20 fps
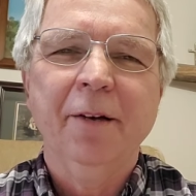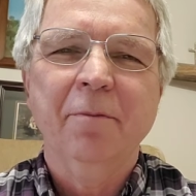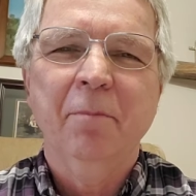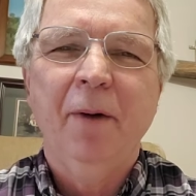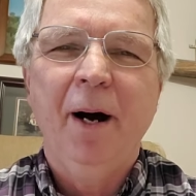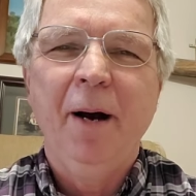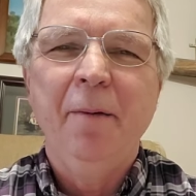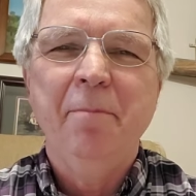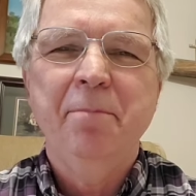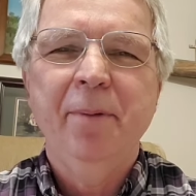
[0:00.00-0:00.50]
if
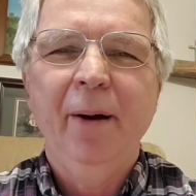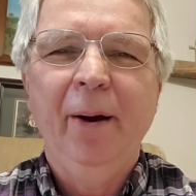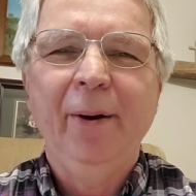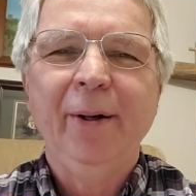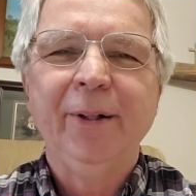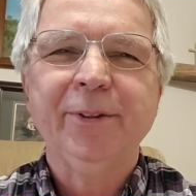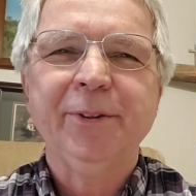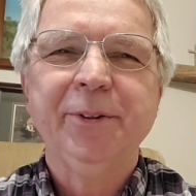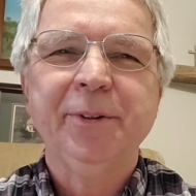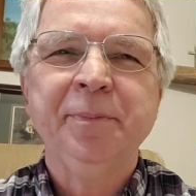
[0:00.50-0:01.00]
my
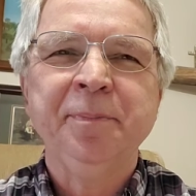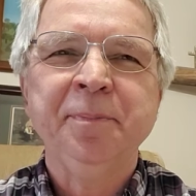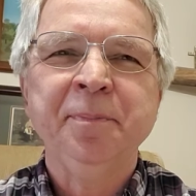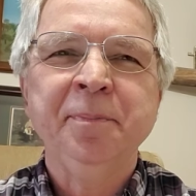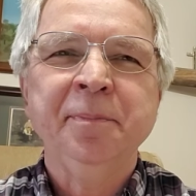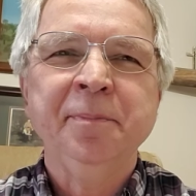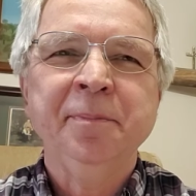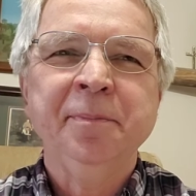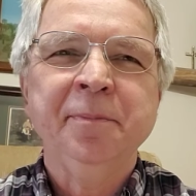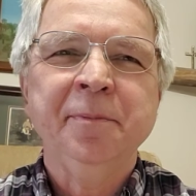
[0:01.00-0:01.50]
parents
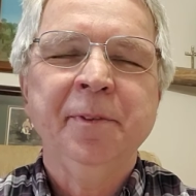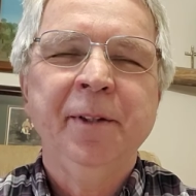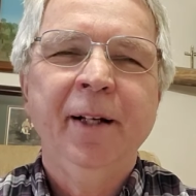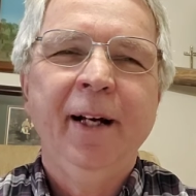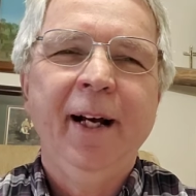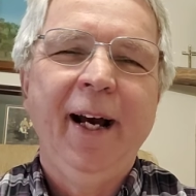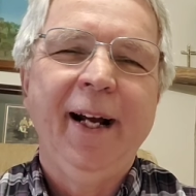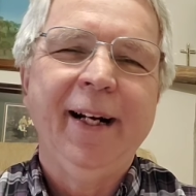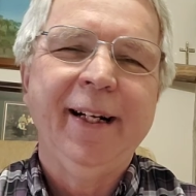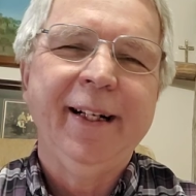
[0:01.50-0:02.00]

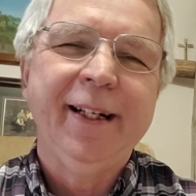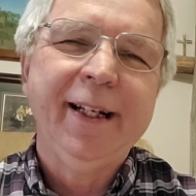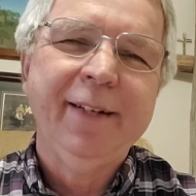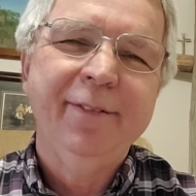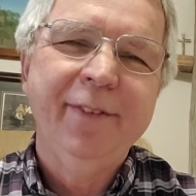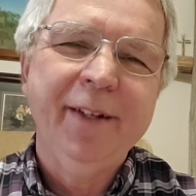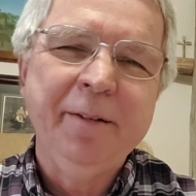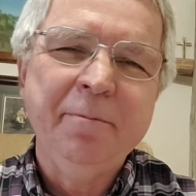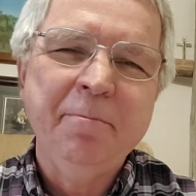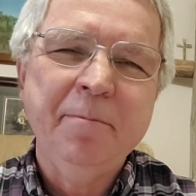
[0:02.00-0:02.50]
had
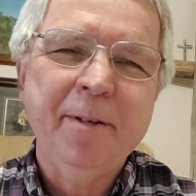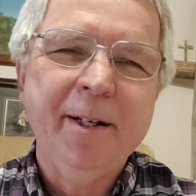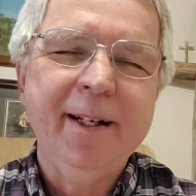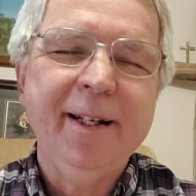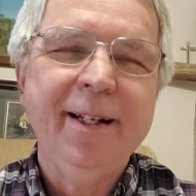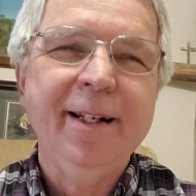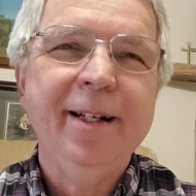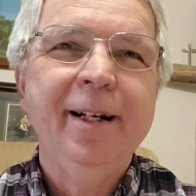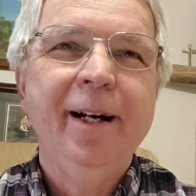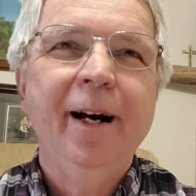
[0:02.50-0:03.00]
given
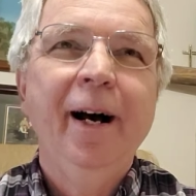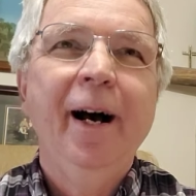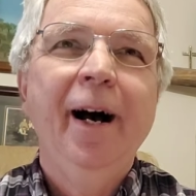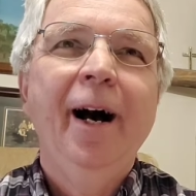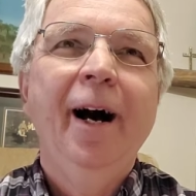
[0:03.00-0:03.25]
me,